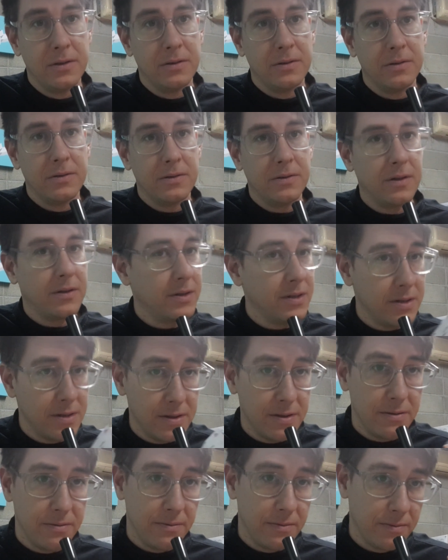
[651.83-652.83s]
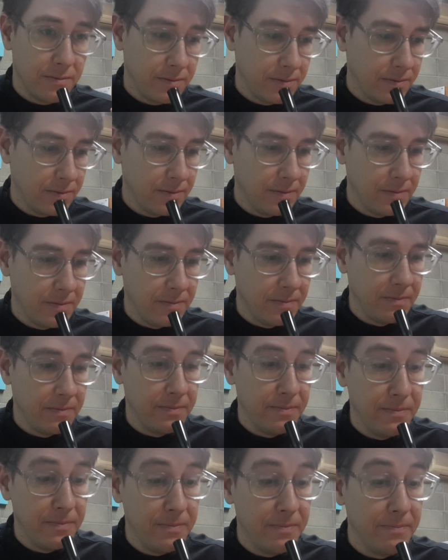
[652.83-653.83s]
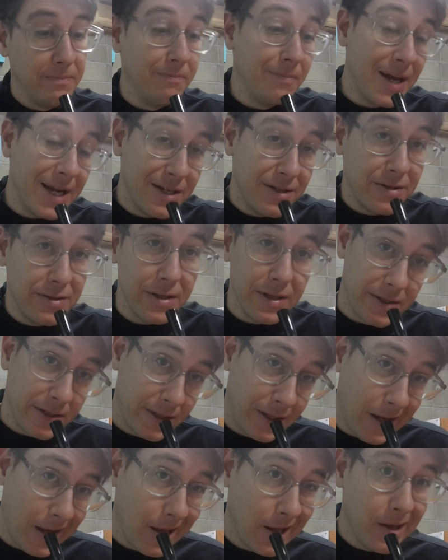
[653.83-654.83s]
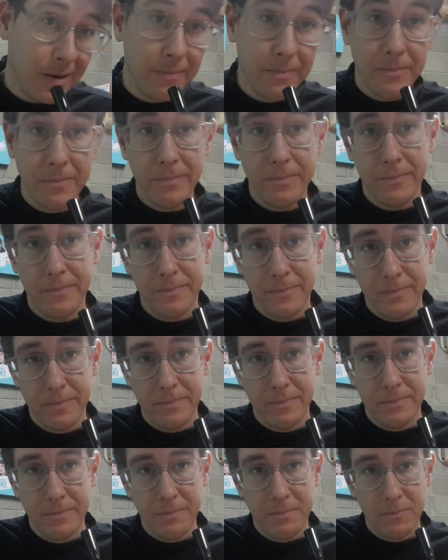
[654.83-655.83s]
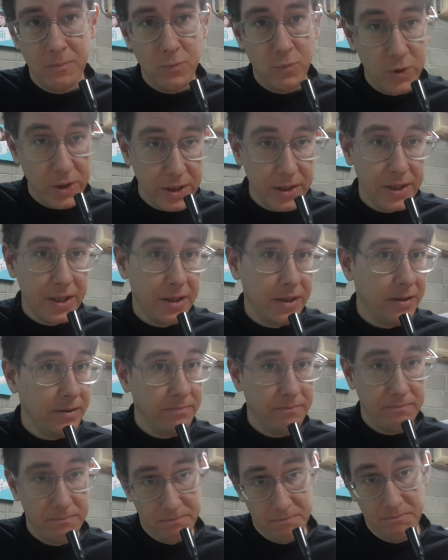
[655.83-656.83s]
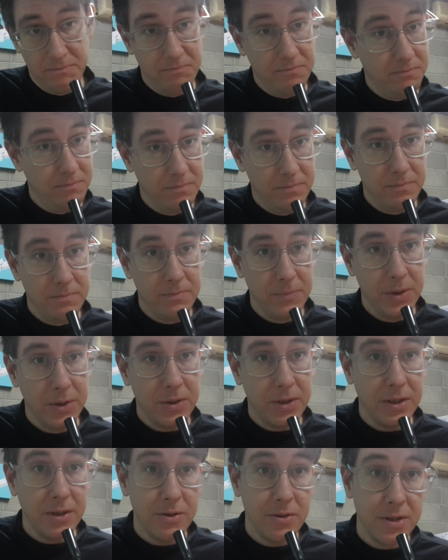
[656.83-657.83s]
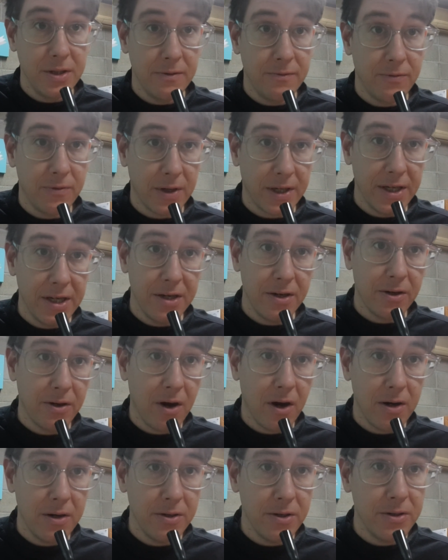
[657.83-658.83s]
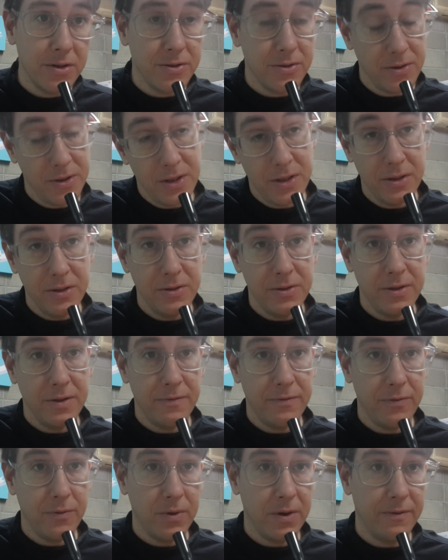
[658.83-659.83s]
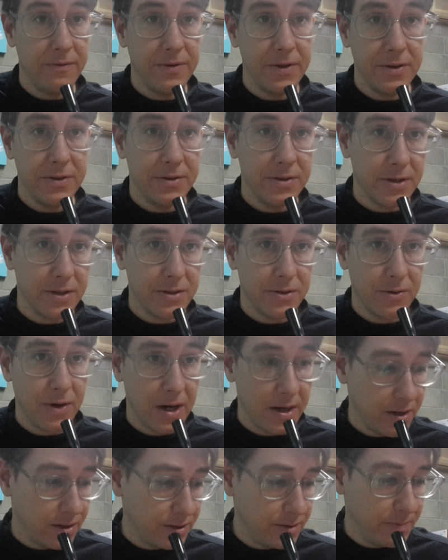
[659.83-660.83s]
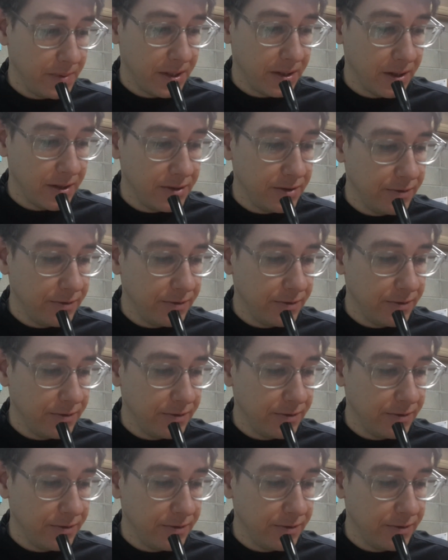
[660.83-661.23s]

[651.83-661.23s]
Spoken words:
So this makes this game really, you can use it for kindergartners or you can use it for 5th, 6th graders because